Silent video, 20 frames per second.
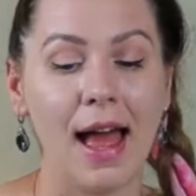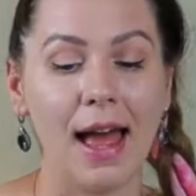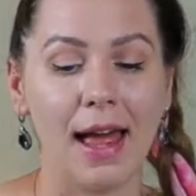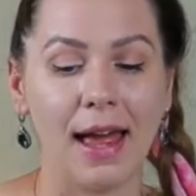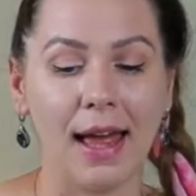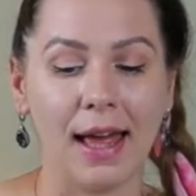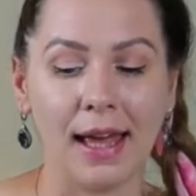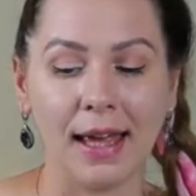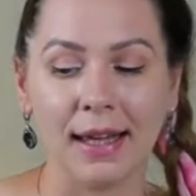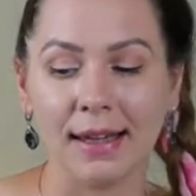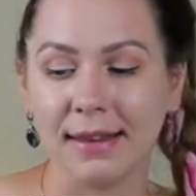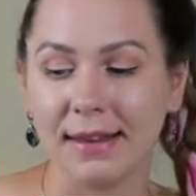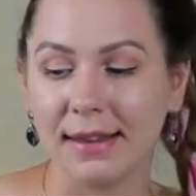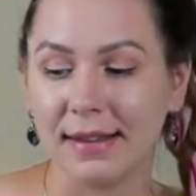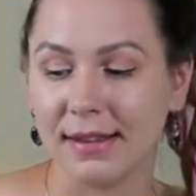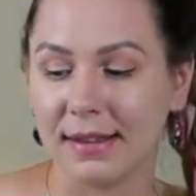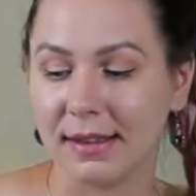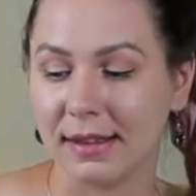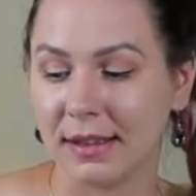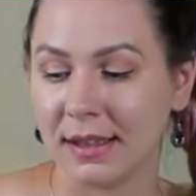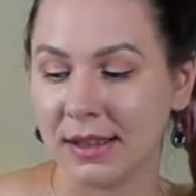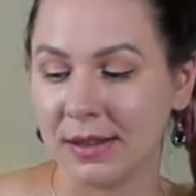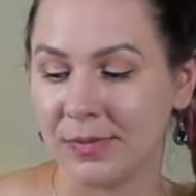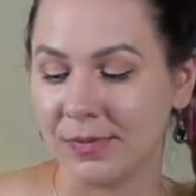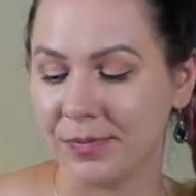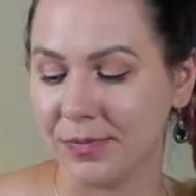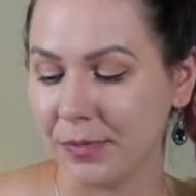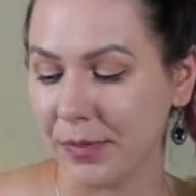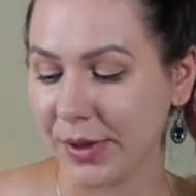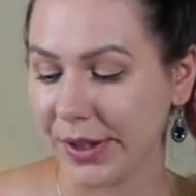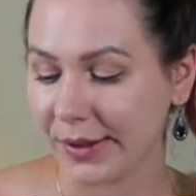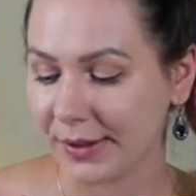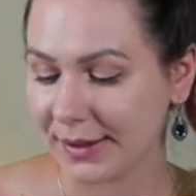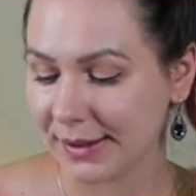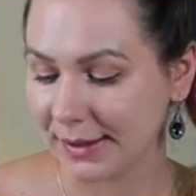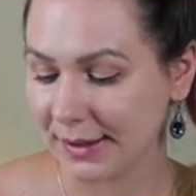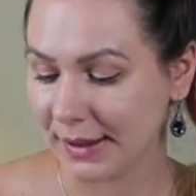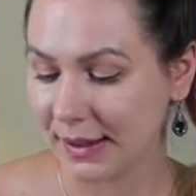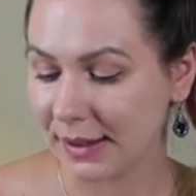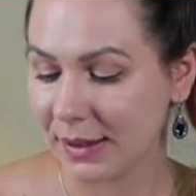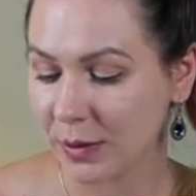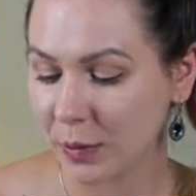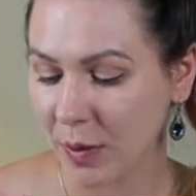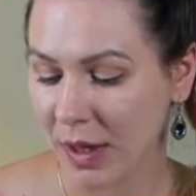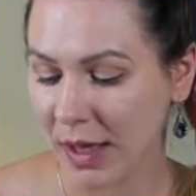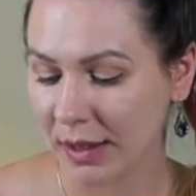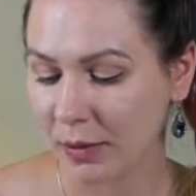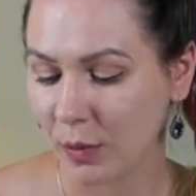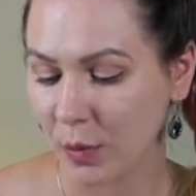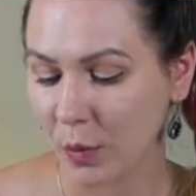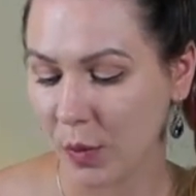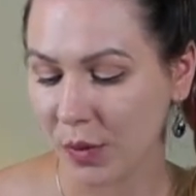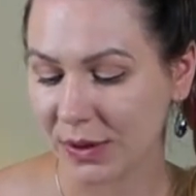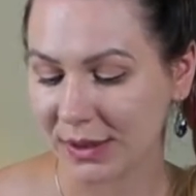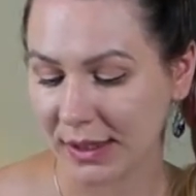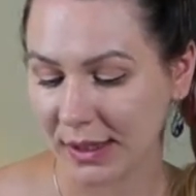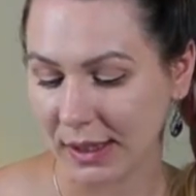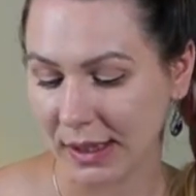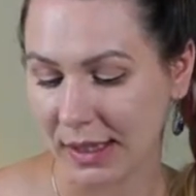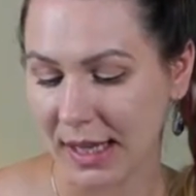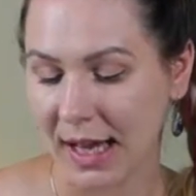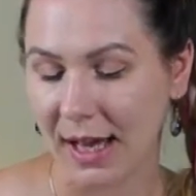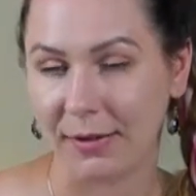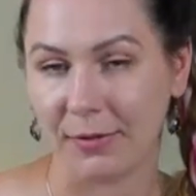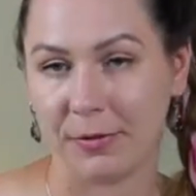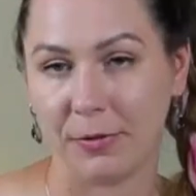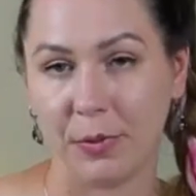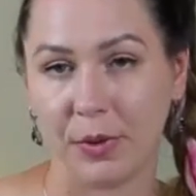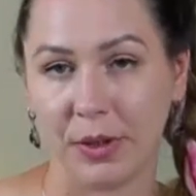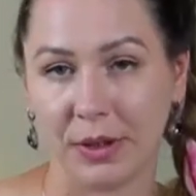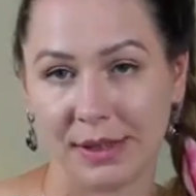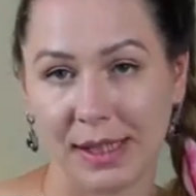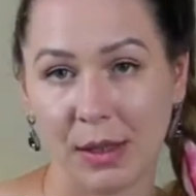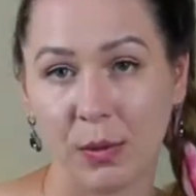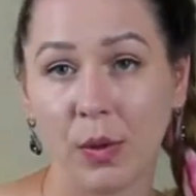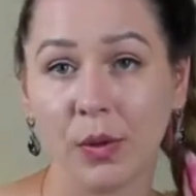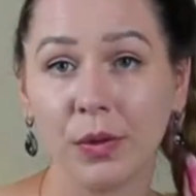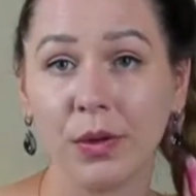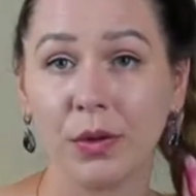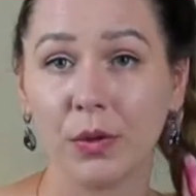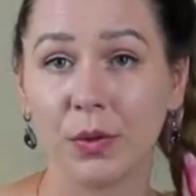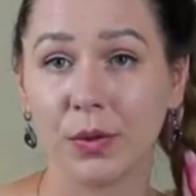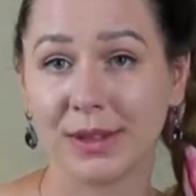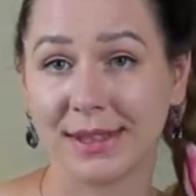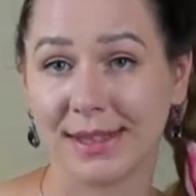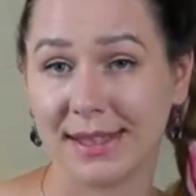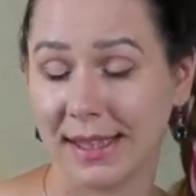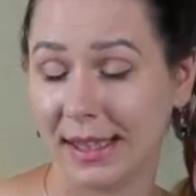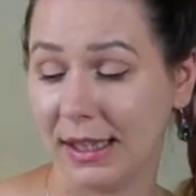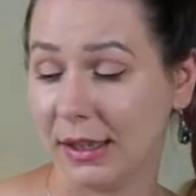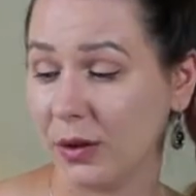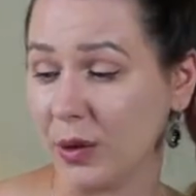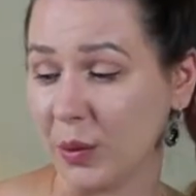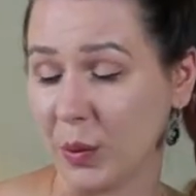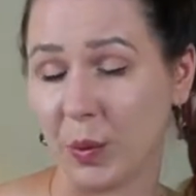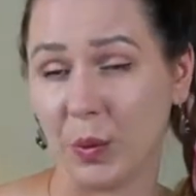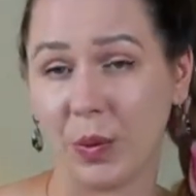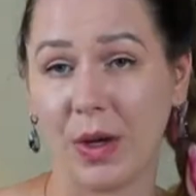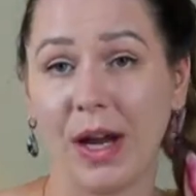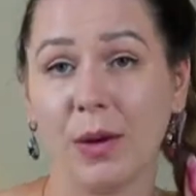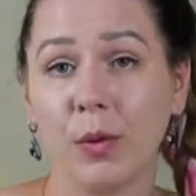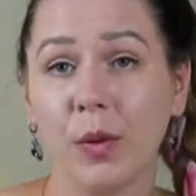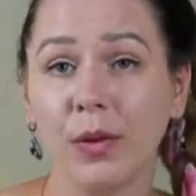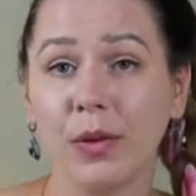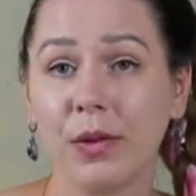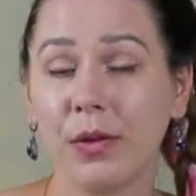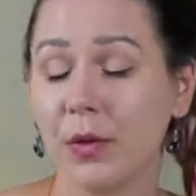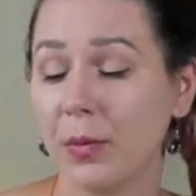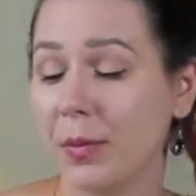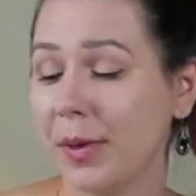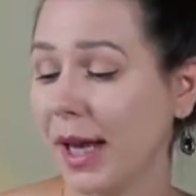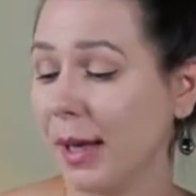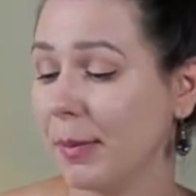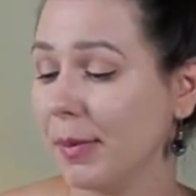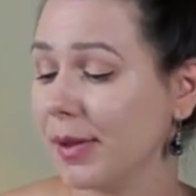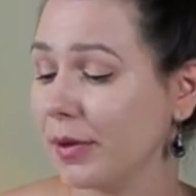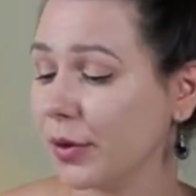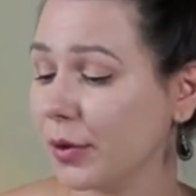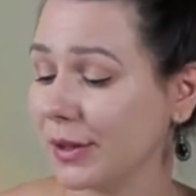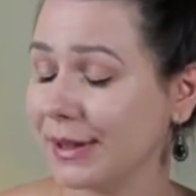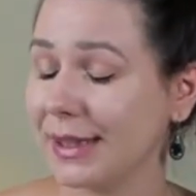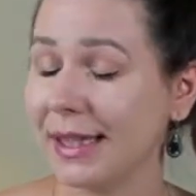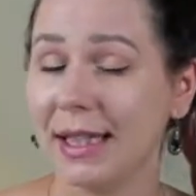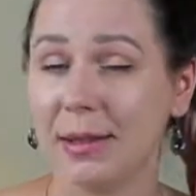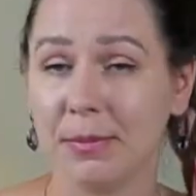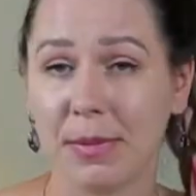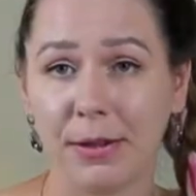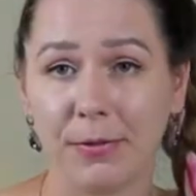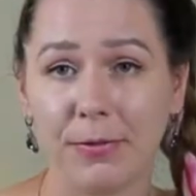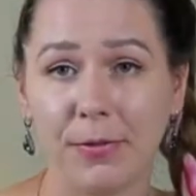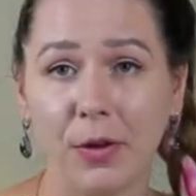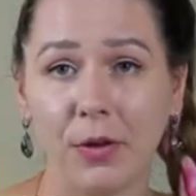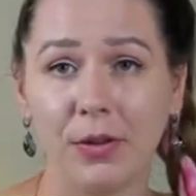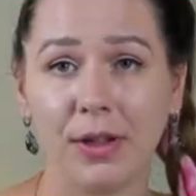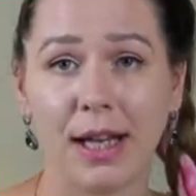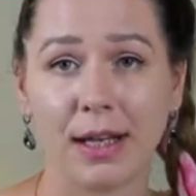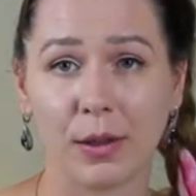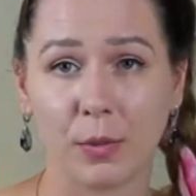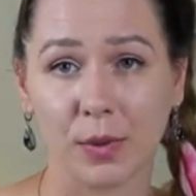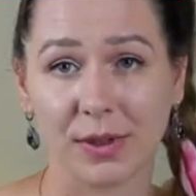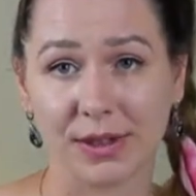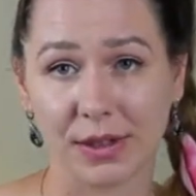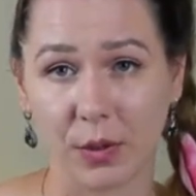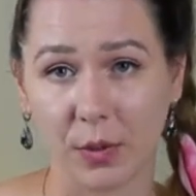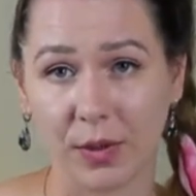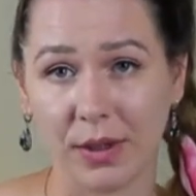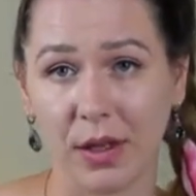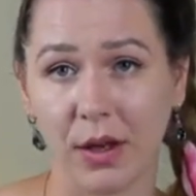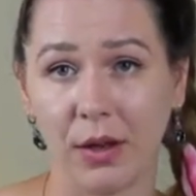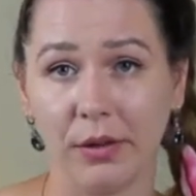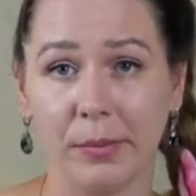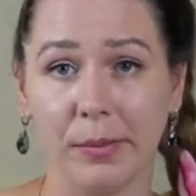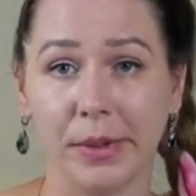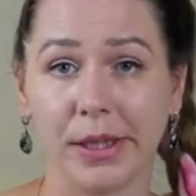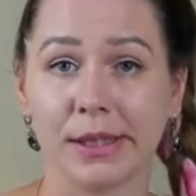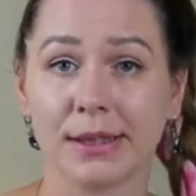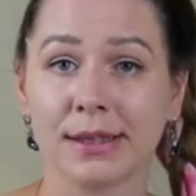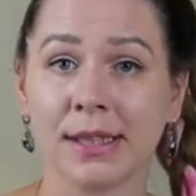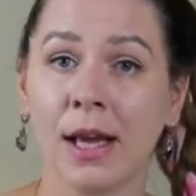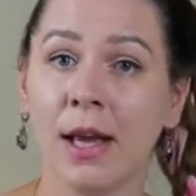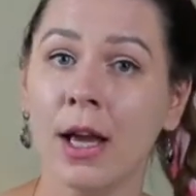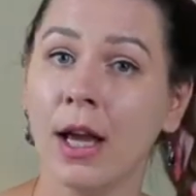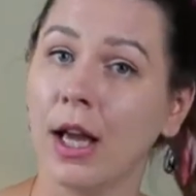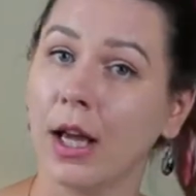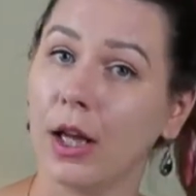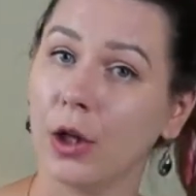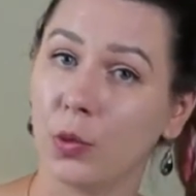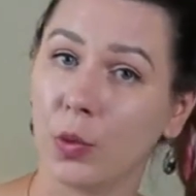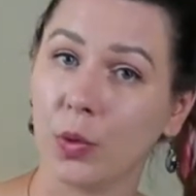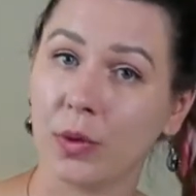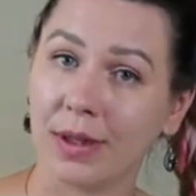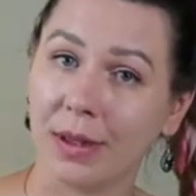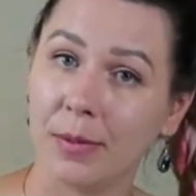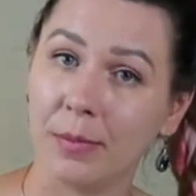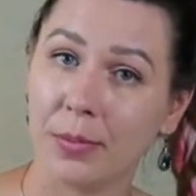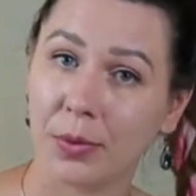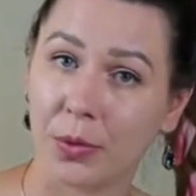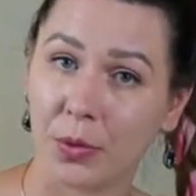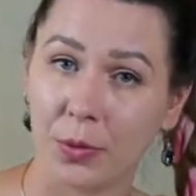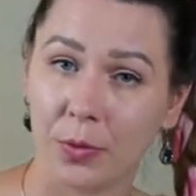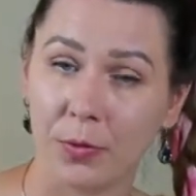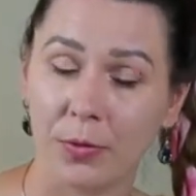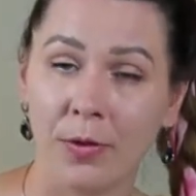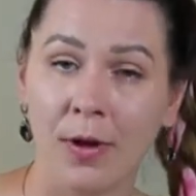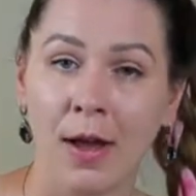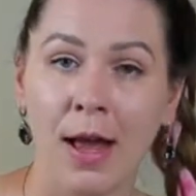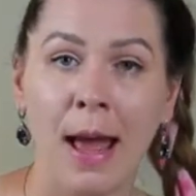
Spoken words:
And because this one wasn't enough, because I wanted to be able to see in my phone what's going on, because it would improve